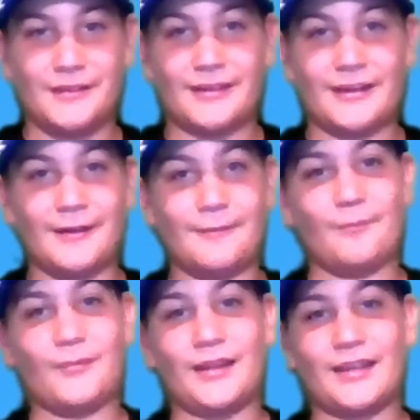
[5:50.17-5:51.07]

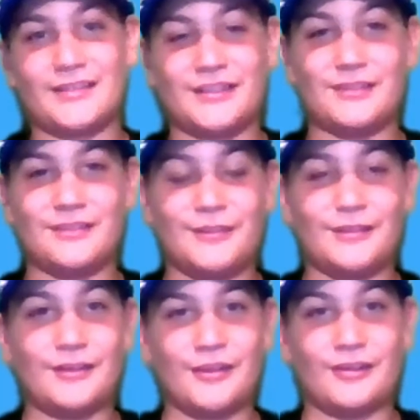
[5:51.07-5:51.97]
I guess you
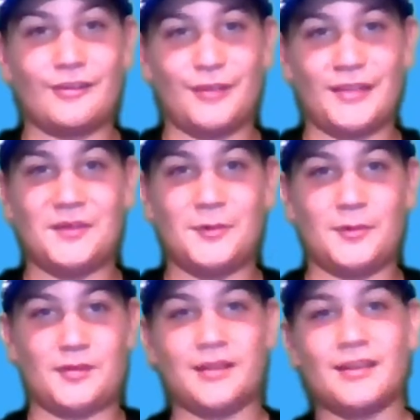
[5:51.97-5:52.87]
got to know what you're doing.